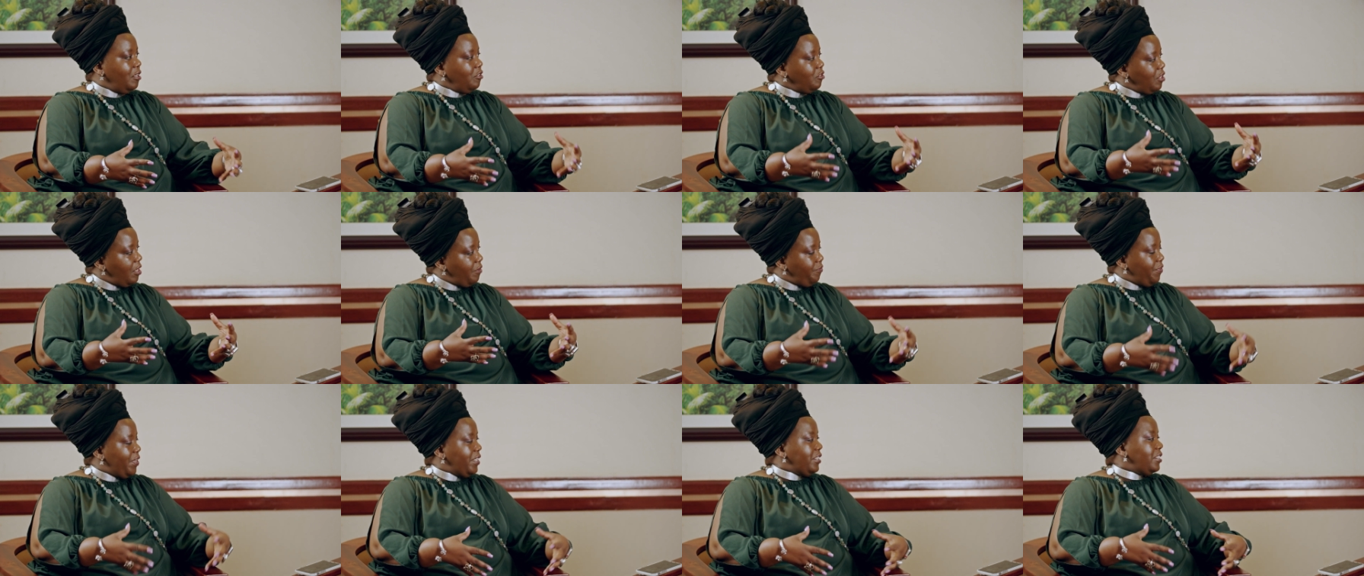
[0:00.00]

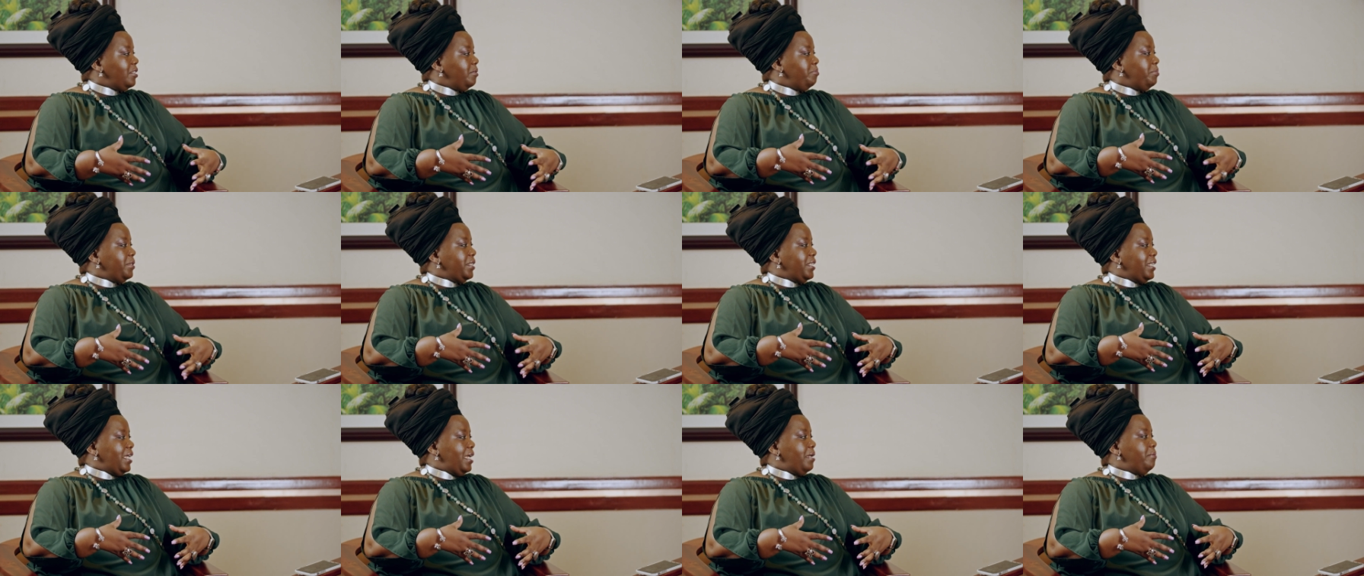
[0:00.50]
So eventually
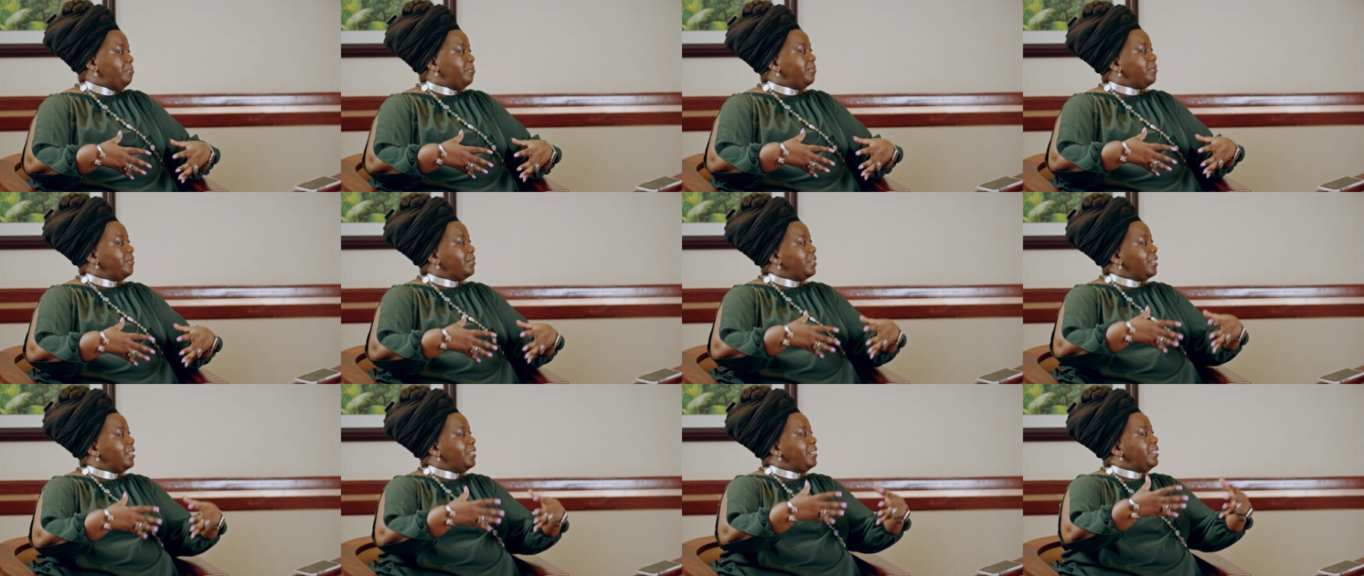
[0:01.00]

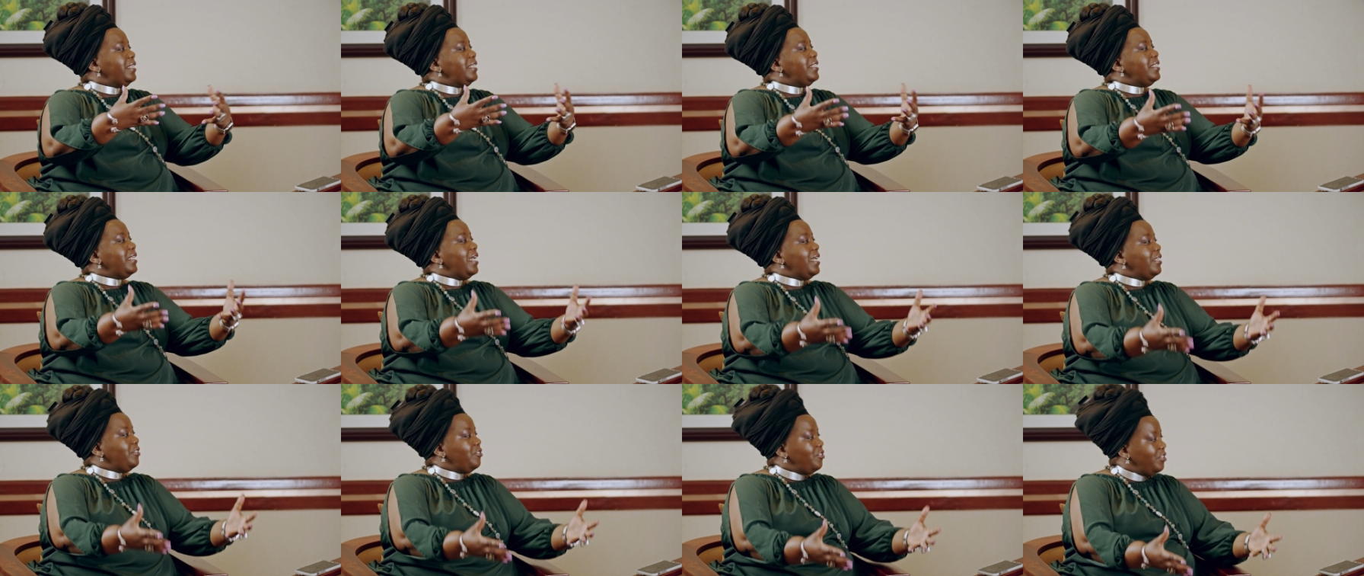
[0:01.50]
became the
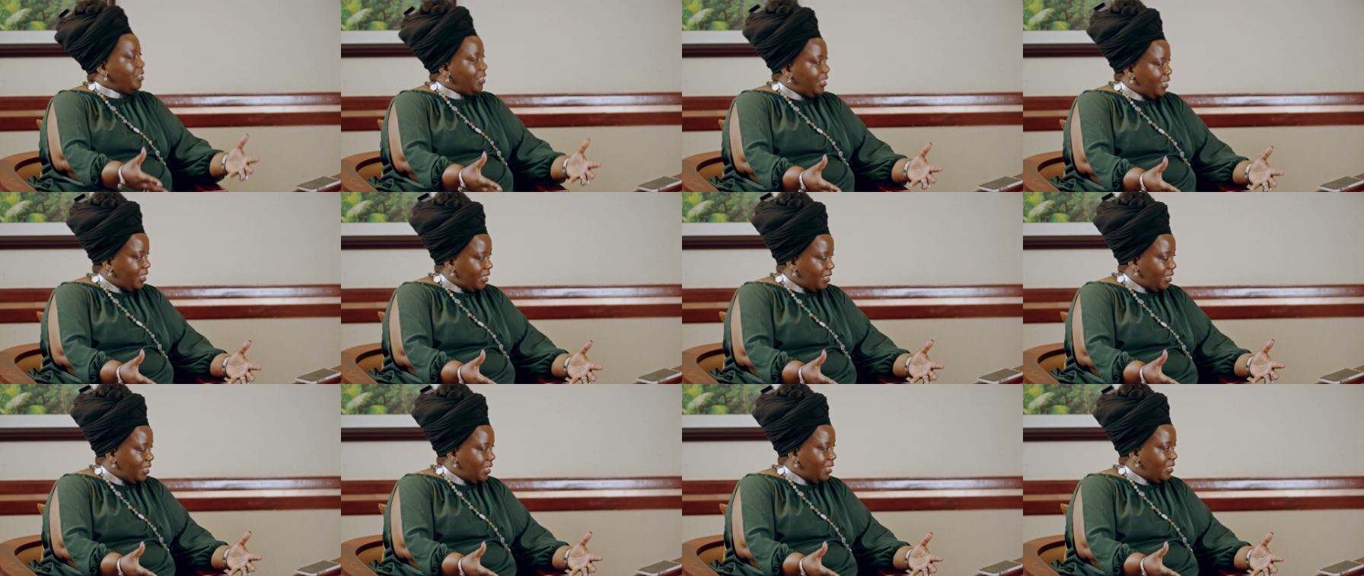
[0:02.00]
lead
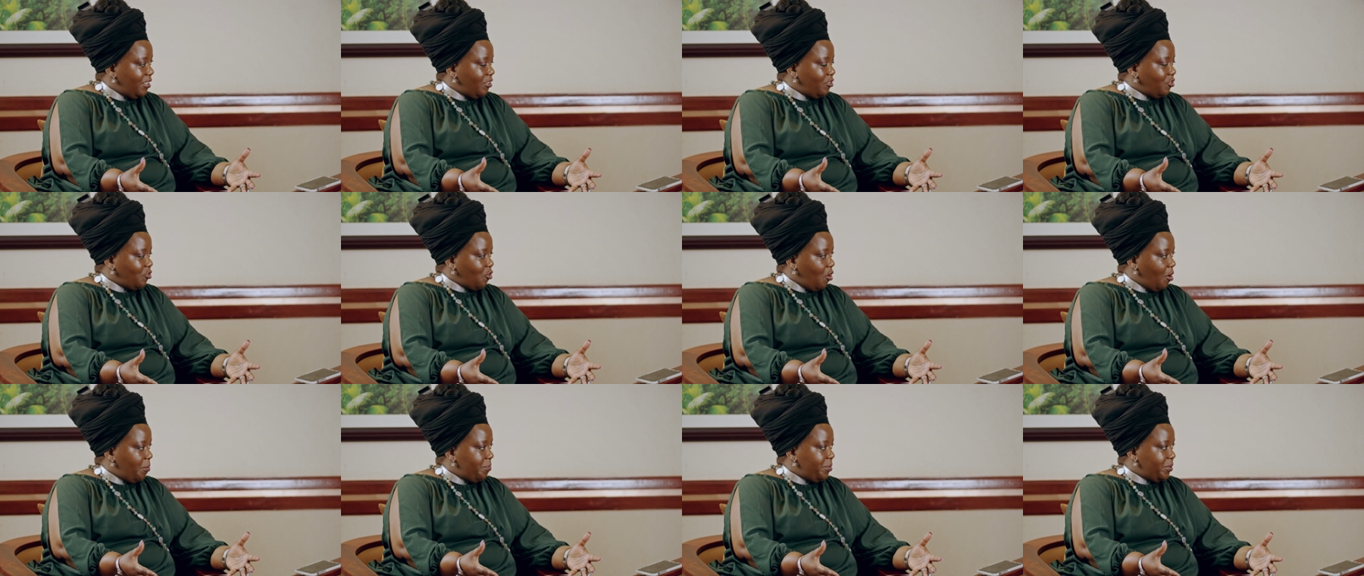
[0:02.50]
engineer in the
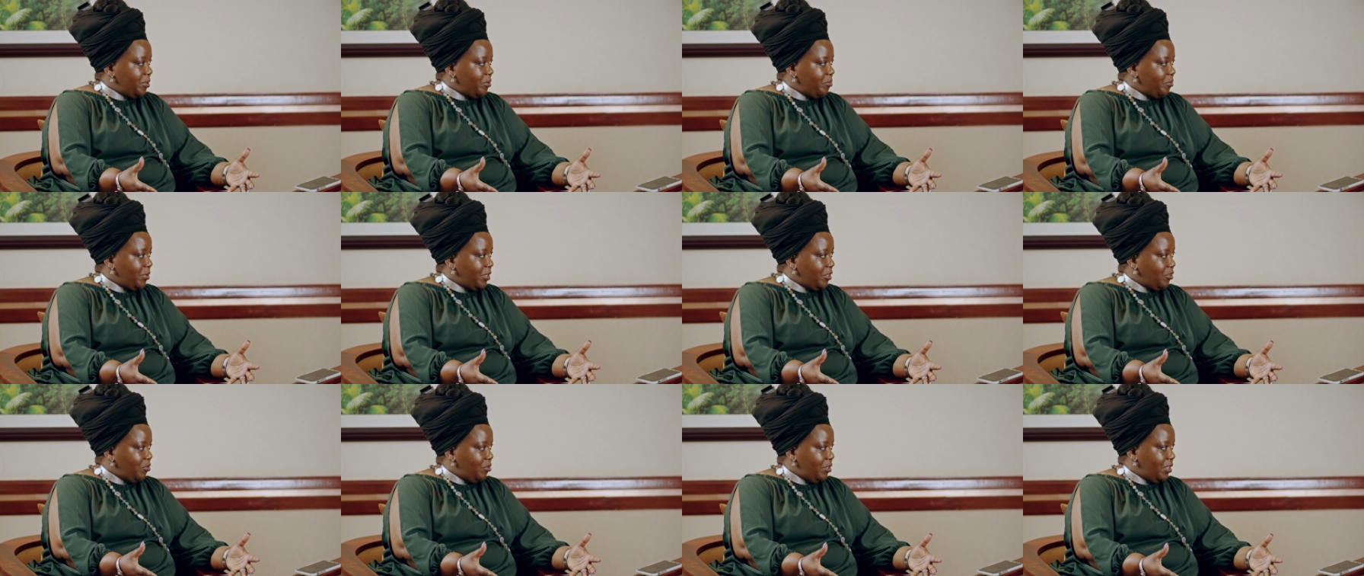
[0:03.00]
jobs
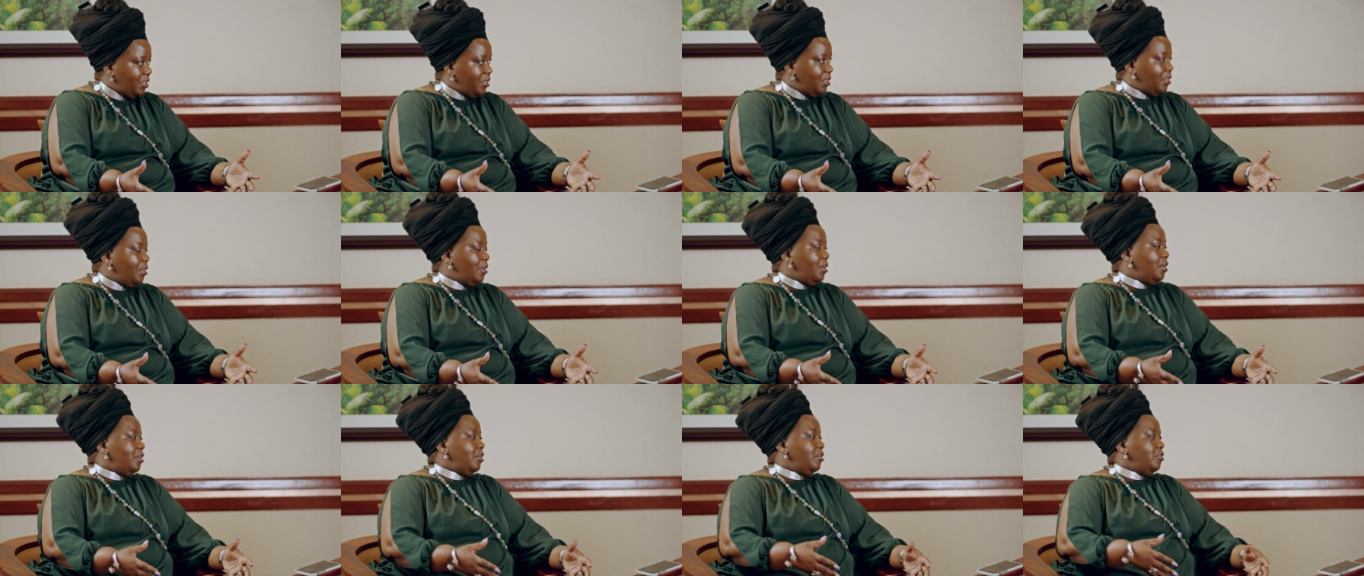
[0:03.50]
we're
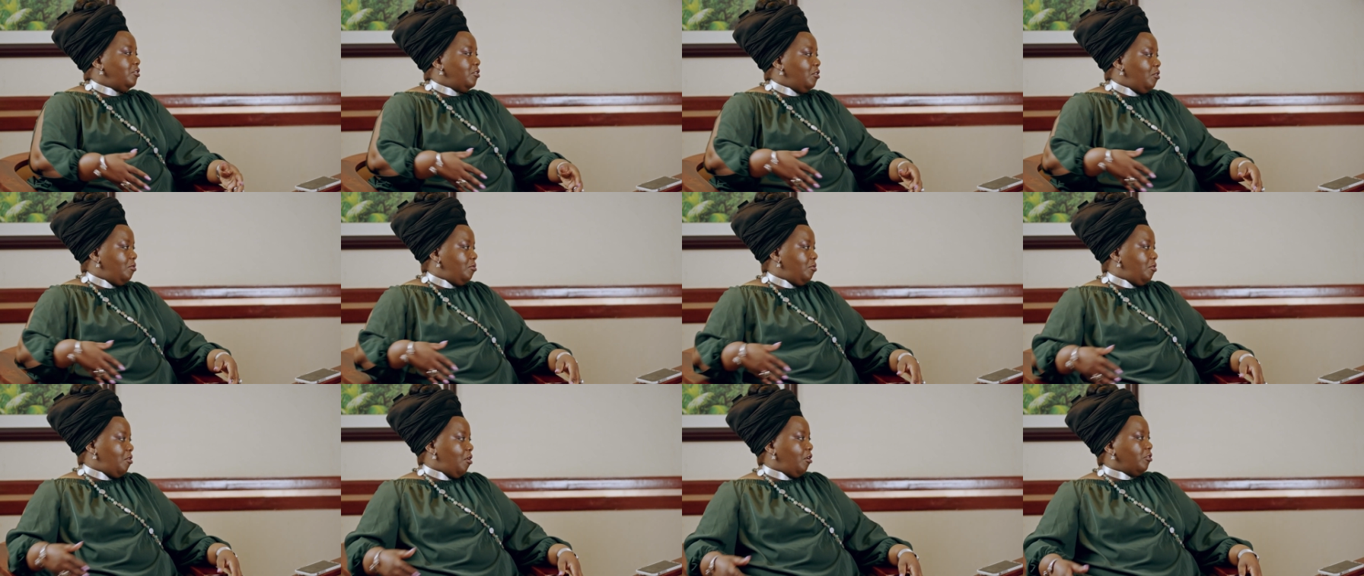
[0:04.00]
doing, you
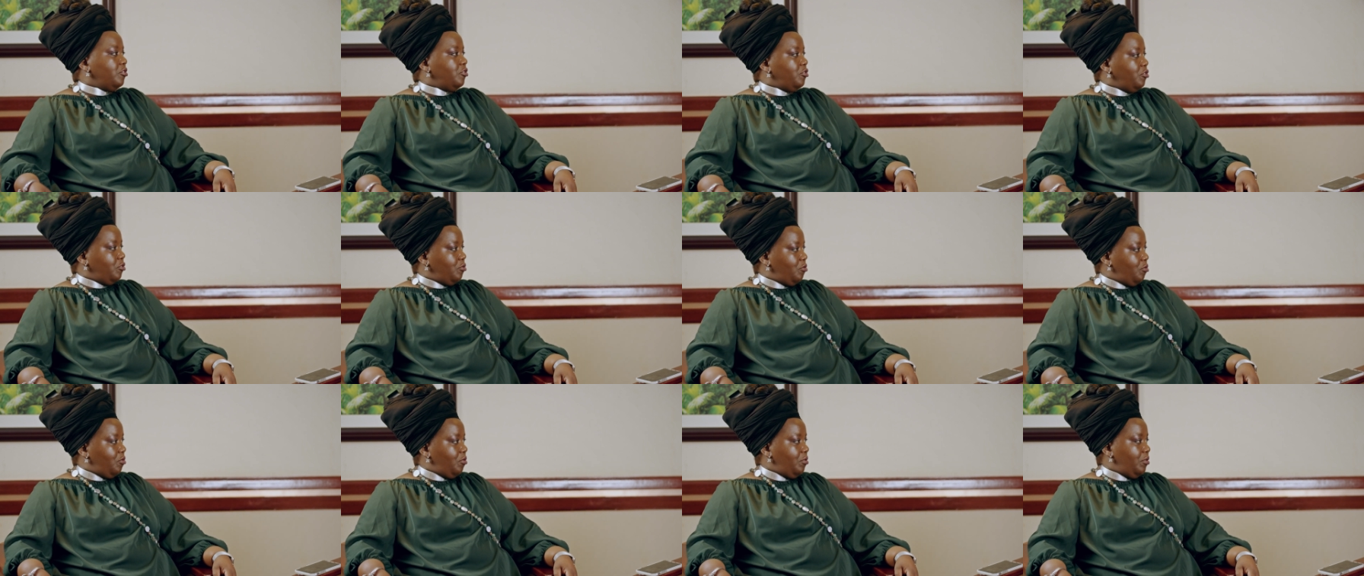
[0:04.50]
know,
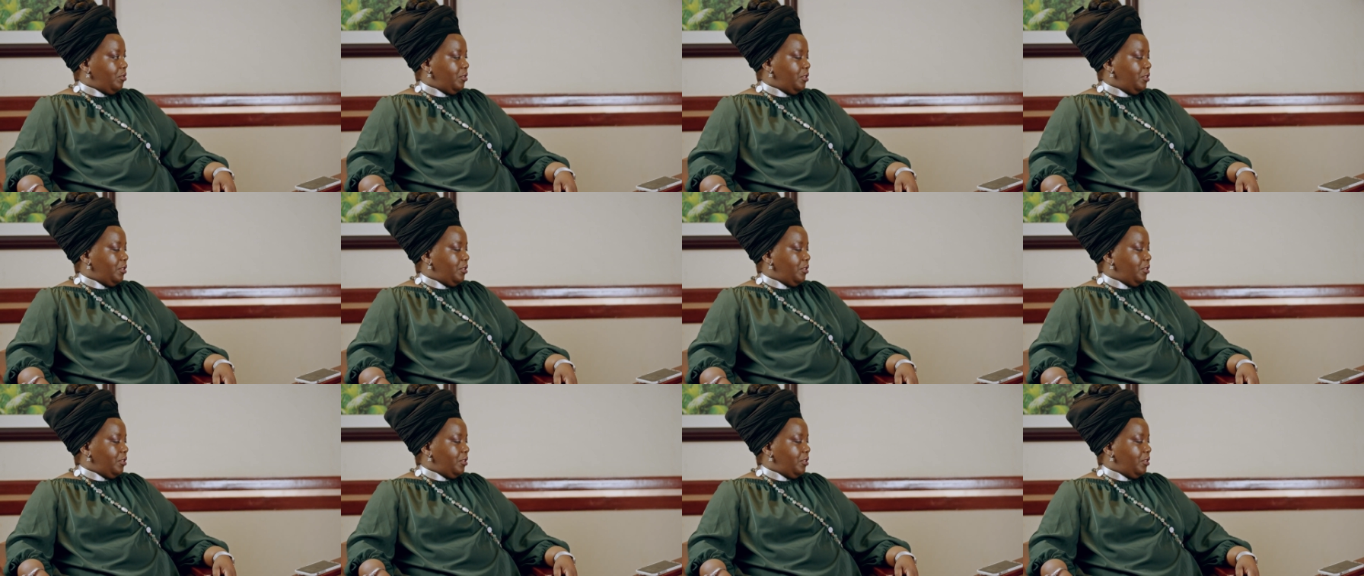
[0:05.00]
onshore.